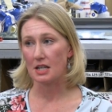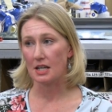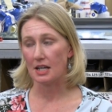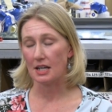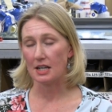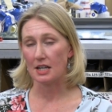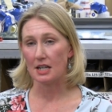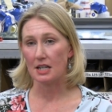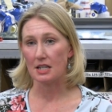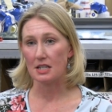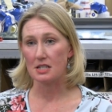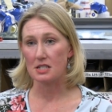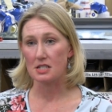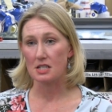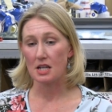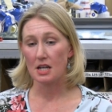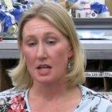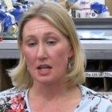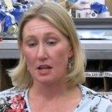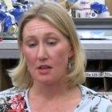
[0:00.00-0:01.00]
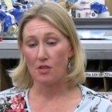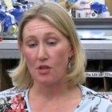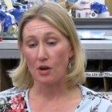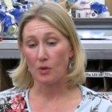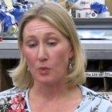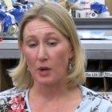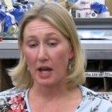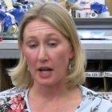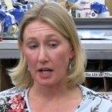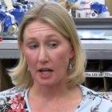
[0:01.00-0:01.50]
and then
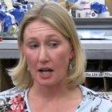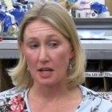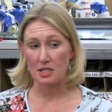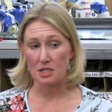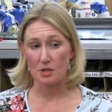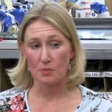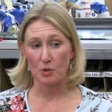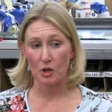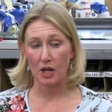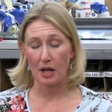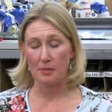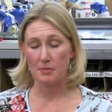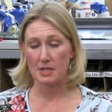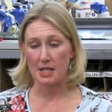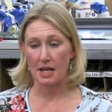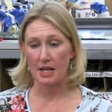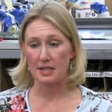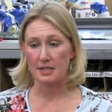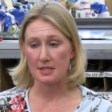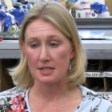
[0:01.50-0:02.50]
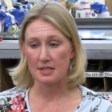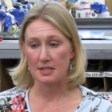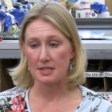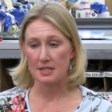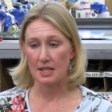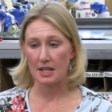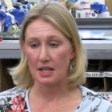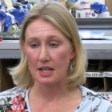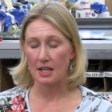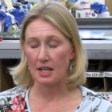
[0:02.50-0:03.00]
we had a customer come to us and
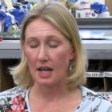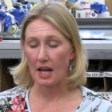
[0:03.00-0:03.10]
say,